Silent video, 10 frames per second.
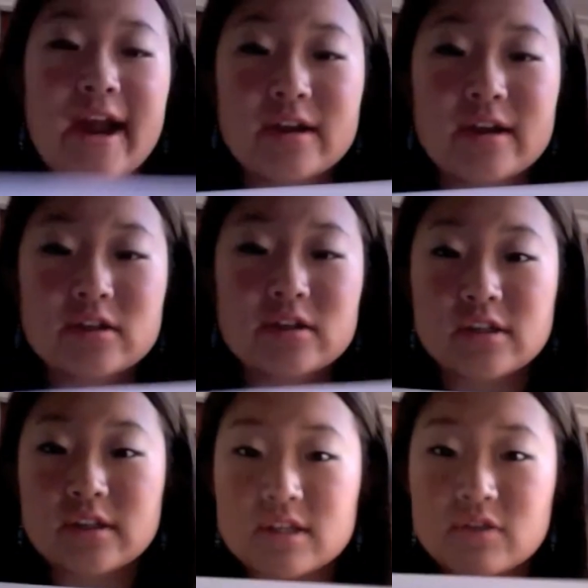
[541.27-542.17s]
actually
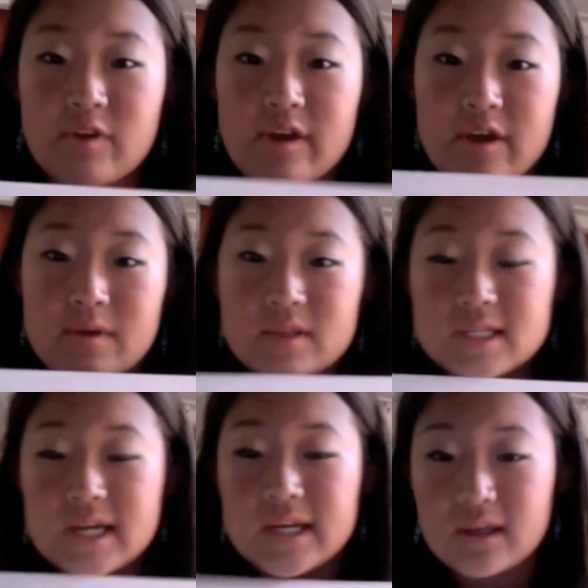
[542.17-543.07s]
took this
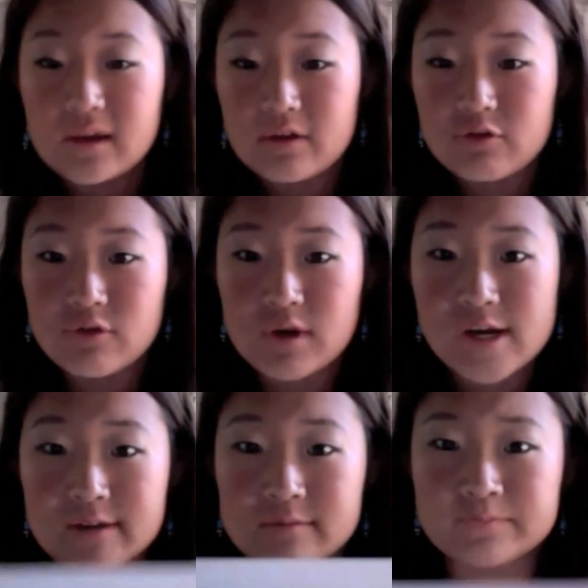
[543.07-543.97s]
idea
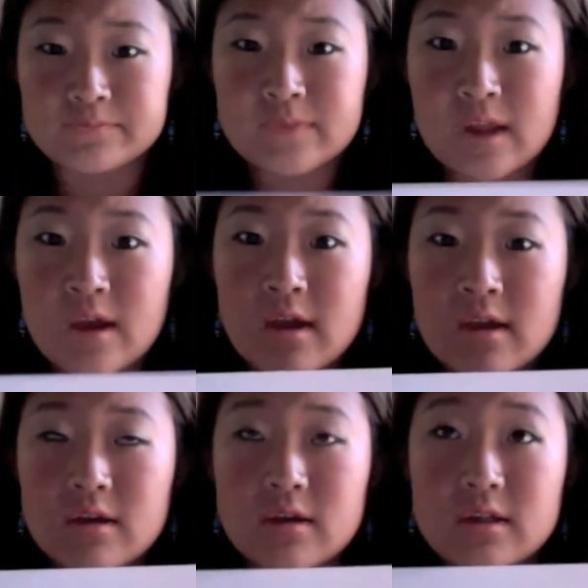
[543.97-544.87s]
from
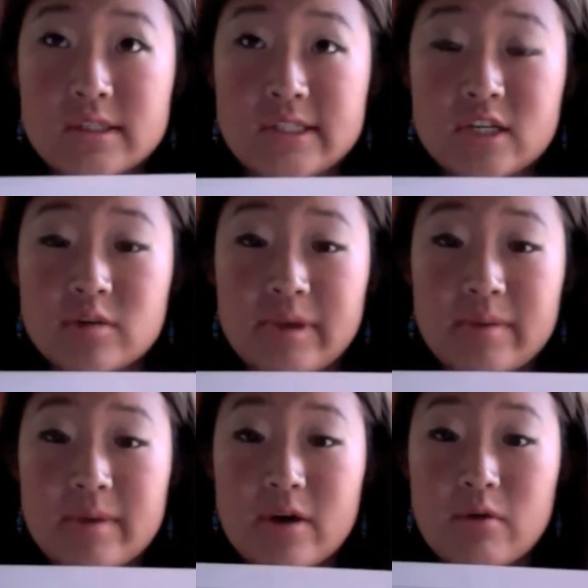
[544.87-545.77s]
Dear
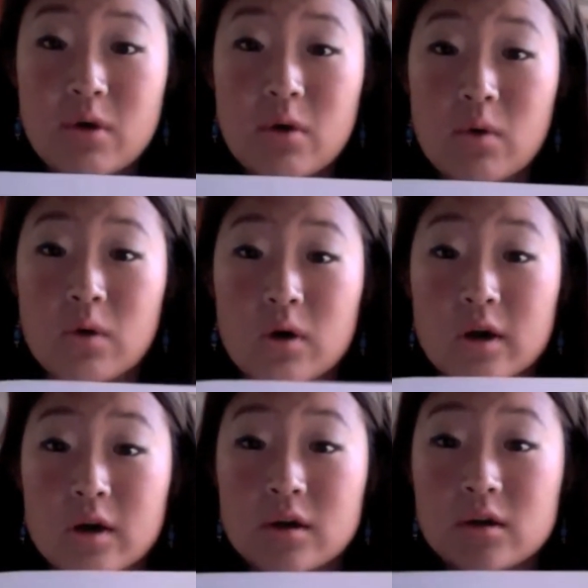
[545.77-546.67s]
BMO
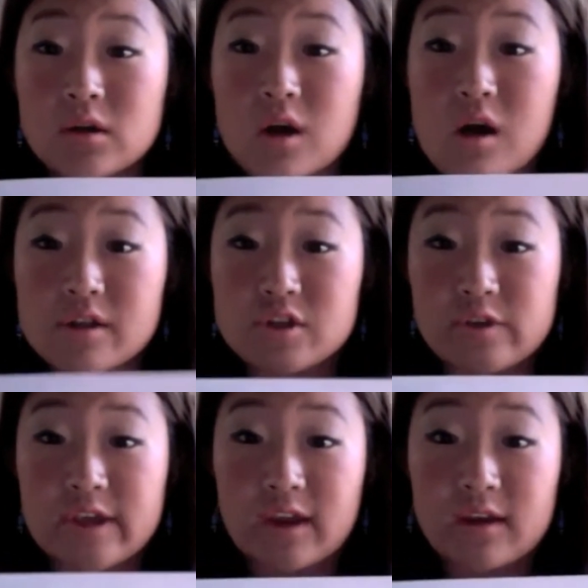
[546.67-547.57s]
or
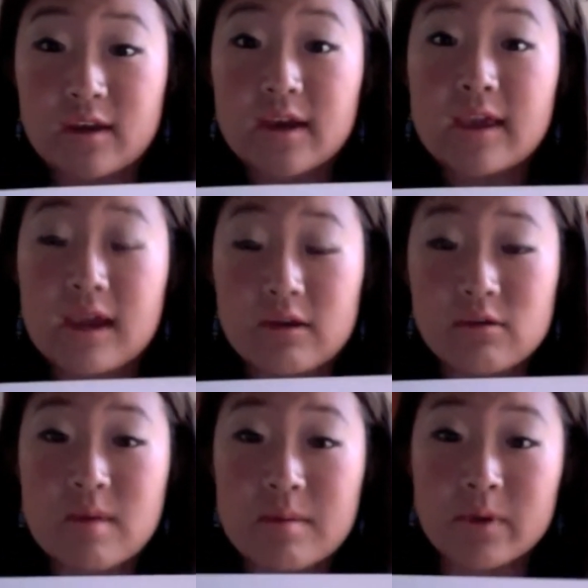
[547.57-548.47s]
College Lane. I can't
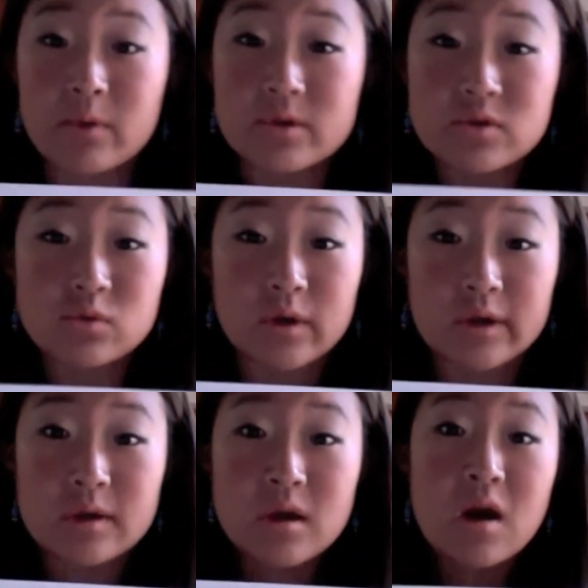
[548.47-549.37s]
remember which
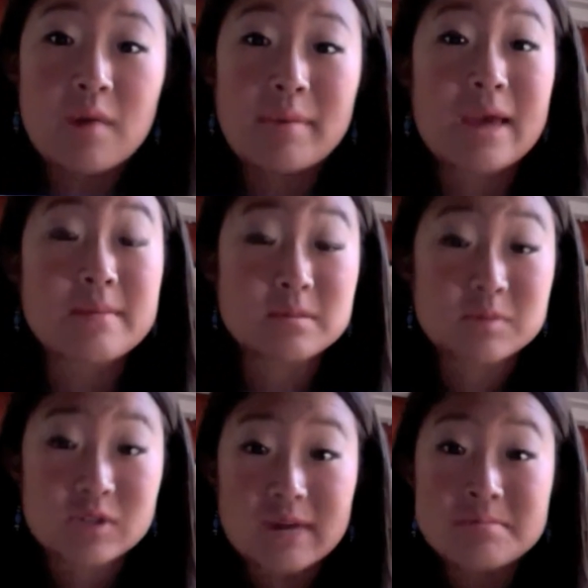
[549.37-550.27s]
one. But I'm
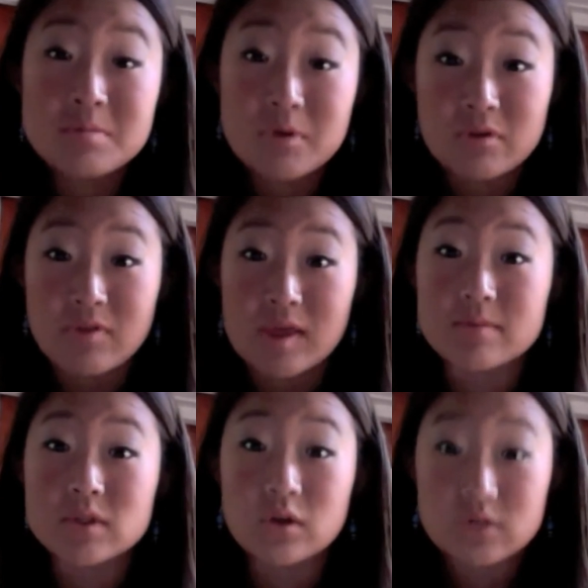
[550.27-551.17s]
subscribed to both of
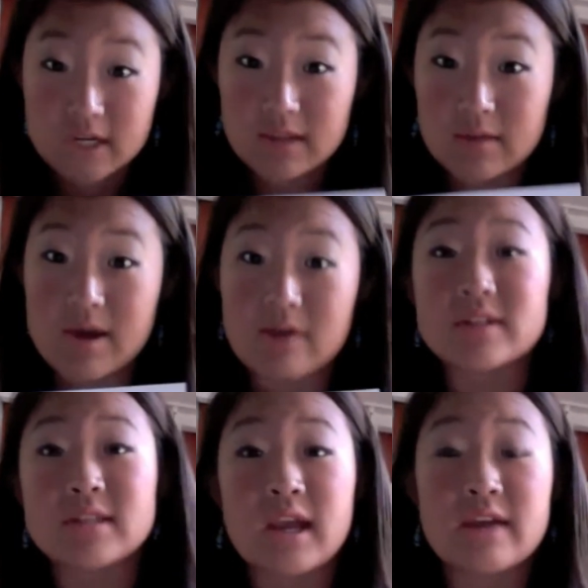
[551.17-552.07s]
them, so go check them out
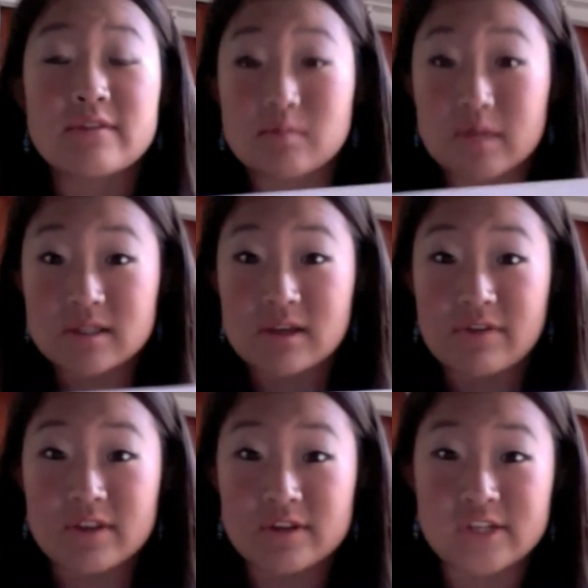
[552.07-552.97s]
because they have some good
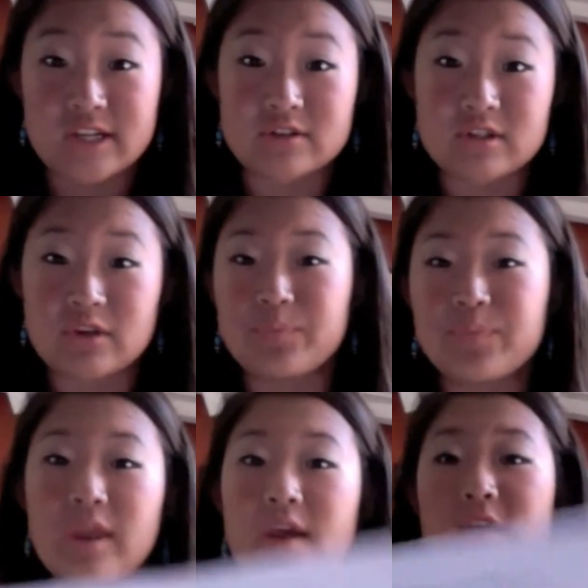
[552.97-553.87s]
stuff on their channel too.
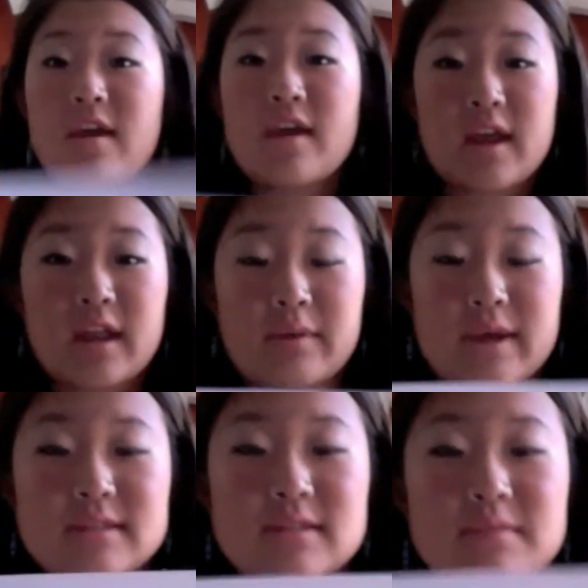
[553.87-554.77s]

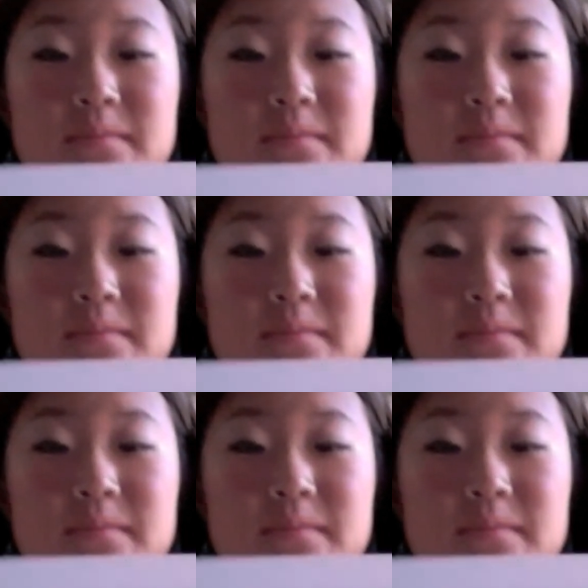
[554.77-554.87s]
Anyways,